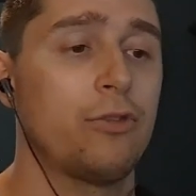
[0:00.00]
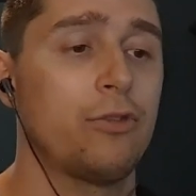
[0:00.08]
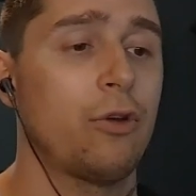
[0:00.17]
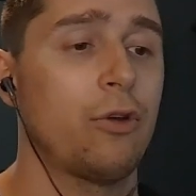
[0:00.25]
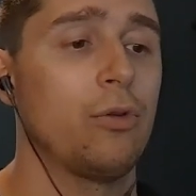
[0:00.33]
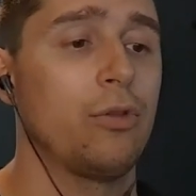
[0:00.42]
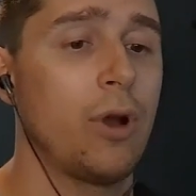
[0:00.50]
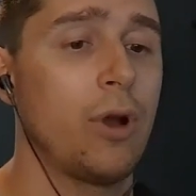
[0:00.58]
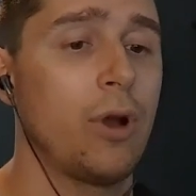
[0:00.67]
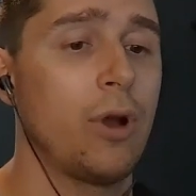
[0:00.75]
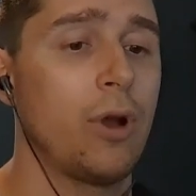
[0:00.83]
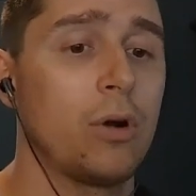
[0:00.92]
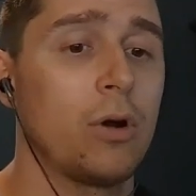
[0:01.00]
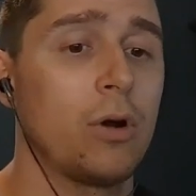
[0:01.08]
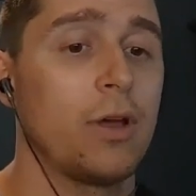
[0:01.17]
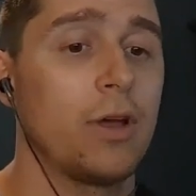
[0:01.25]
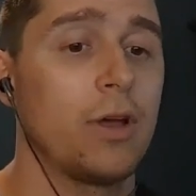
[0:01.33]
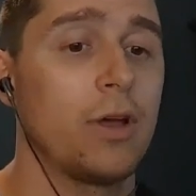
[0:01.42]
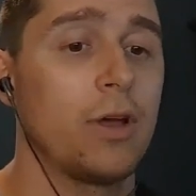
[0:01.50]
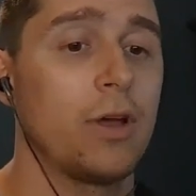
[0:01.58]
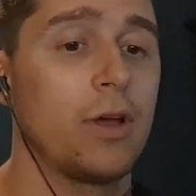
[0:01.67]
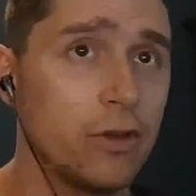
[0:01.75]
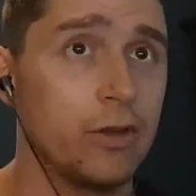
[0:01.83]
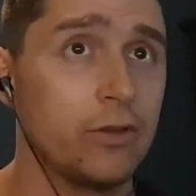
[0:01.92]
Devlin is going to
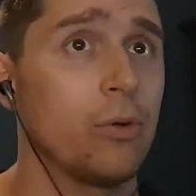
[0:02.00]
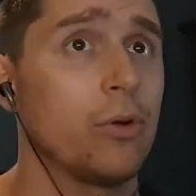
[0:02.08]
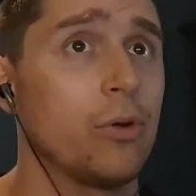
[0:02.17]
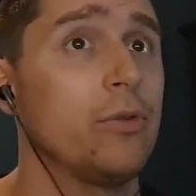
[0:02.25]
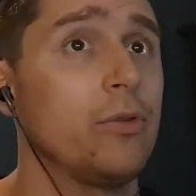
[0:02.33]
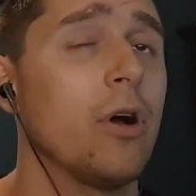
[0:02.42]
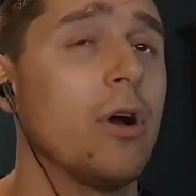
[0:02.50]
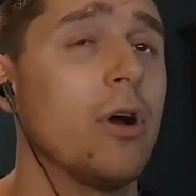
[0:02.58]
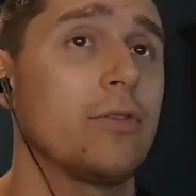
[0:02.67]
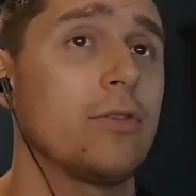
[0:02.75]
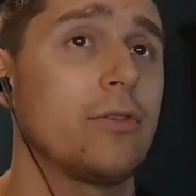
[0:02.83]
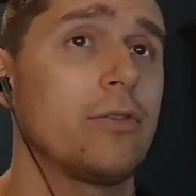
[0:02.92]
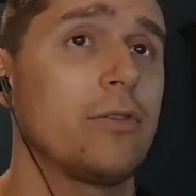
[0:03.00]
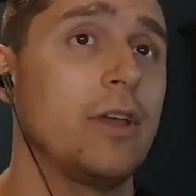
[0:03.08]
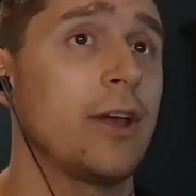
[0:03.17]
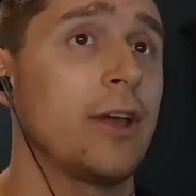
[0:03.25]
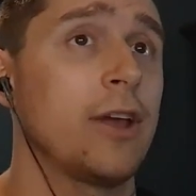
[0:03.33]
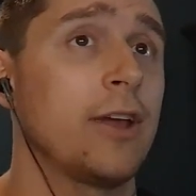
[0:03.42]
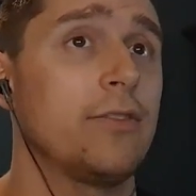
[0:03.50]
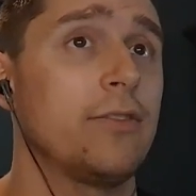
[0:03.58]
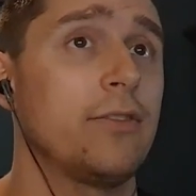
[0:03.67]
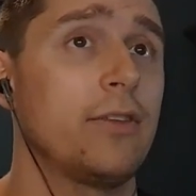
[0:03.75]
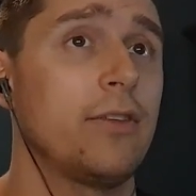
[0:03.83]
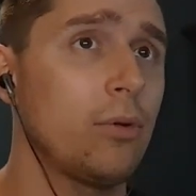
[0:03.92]
create a hurricane aura.
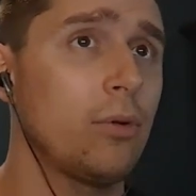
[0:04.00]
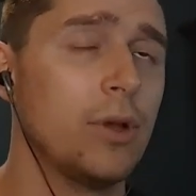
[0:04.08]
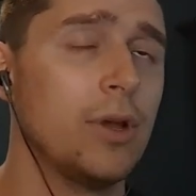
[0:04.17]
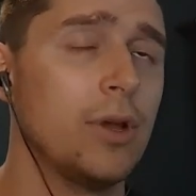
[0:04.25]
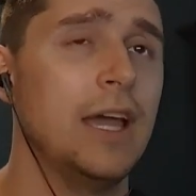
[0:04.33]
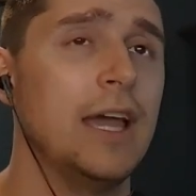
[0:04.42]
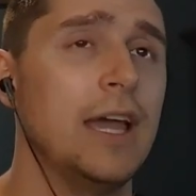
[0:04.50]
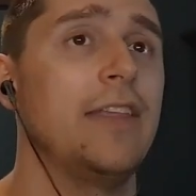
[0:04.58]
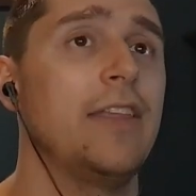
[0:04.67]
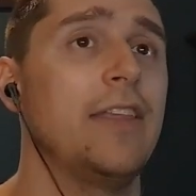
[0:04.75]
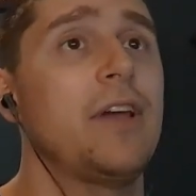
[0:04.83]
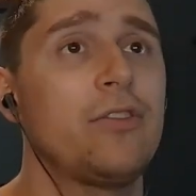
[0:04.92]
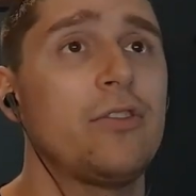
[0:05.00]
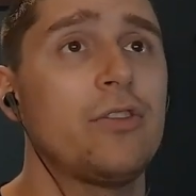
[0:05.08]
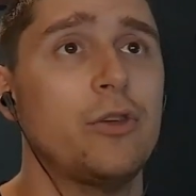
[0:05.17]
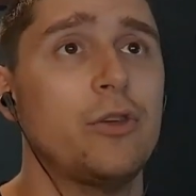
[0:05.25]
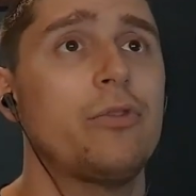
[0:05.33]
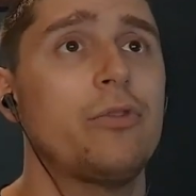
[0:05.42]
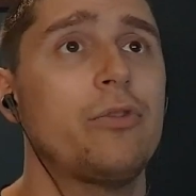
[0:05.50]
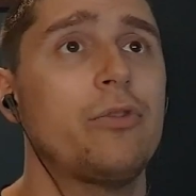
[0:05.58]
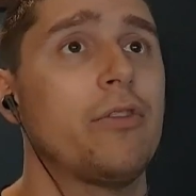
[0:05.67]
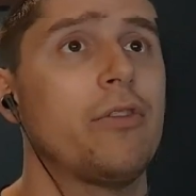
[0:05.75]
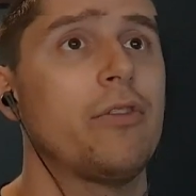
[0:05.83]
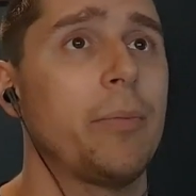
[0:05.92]
So the rock aura essentially is
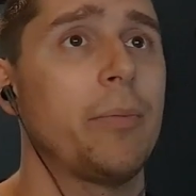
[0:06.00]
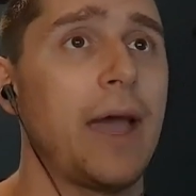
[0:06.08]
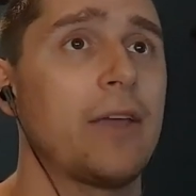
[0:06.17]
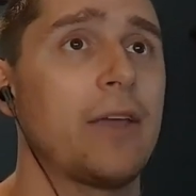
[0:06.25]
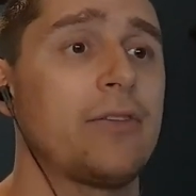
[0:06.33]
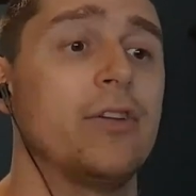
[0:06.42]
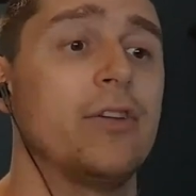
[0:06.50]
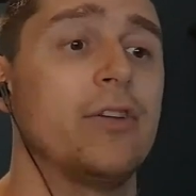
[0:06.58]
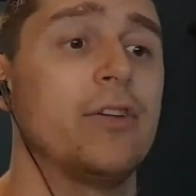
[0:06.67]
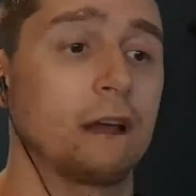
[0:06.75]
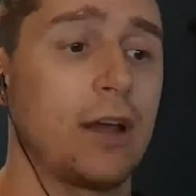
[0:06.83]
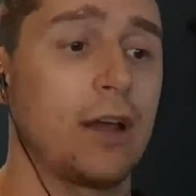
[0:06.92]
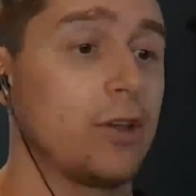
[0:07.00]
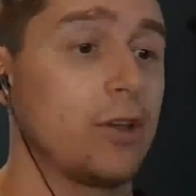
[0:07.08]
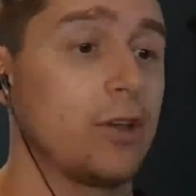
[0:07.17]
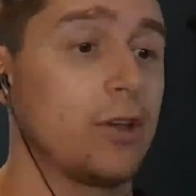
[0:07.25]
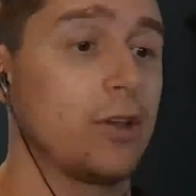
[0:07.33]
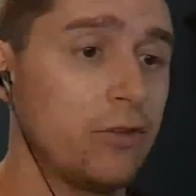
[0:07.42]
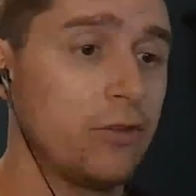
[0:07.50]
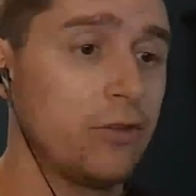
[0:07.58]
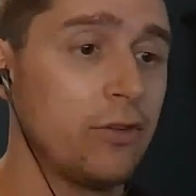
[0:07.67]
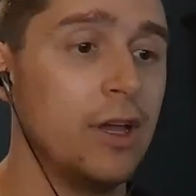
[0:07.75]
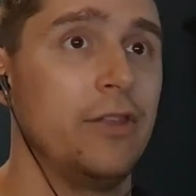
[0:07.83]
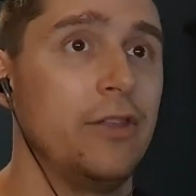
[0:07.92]
going to cause a giant sandstorm,
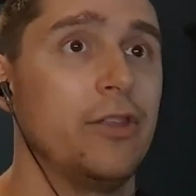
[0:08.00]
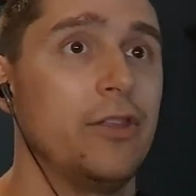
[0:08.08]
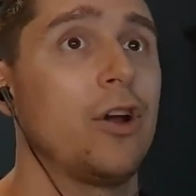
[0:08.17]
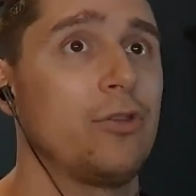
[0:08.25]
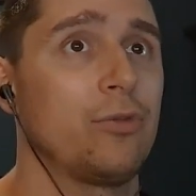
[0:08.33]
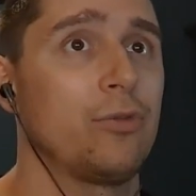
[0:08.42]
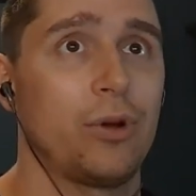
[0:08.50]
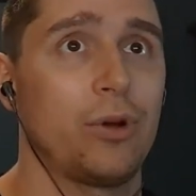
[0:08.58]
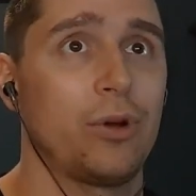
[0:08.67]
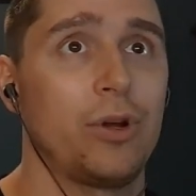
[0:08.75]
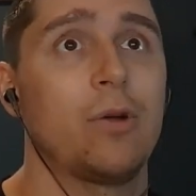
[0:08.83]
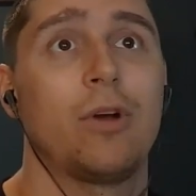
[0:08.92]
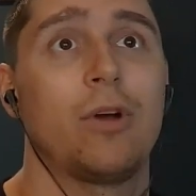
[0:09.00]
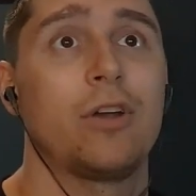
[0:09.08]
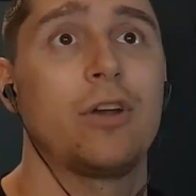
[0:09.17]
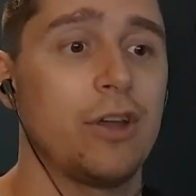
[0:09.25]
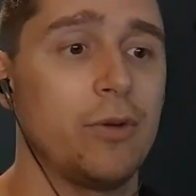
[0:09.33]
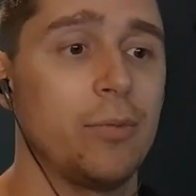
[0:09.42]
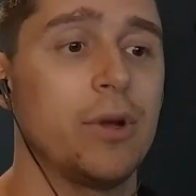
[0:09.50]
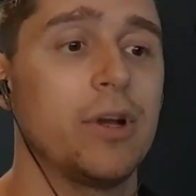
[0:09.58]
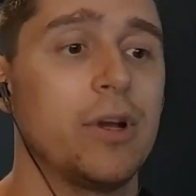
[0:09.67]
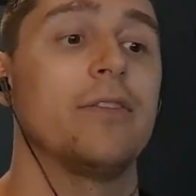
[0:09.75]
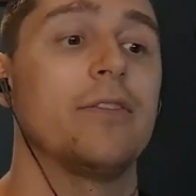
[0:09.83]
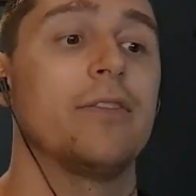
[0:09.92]
and they've actually used this in the
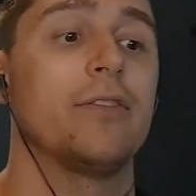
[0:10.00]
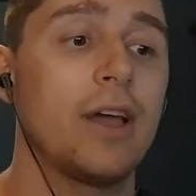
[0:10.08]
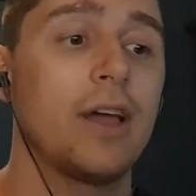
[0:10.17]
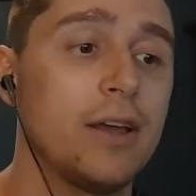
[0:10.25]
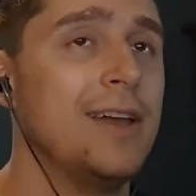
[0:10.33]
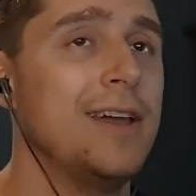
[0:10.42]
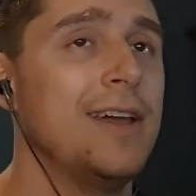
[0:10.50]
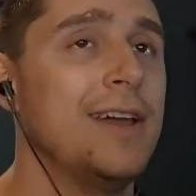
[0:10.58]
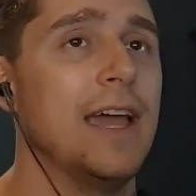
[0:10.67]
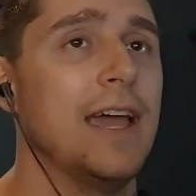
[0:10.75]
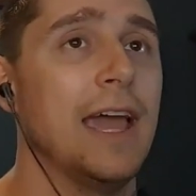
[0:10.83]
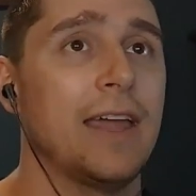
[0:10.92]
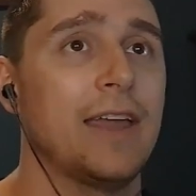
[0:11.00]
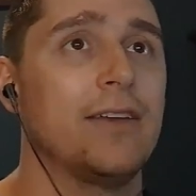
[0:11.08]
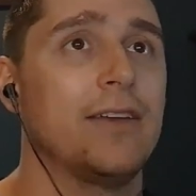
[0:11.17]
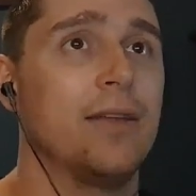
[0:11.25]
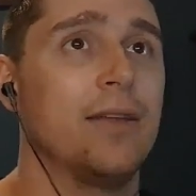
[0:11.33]
past to distract the guards.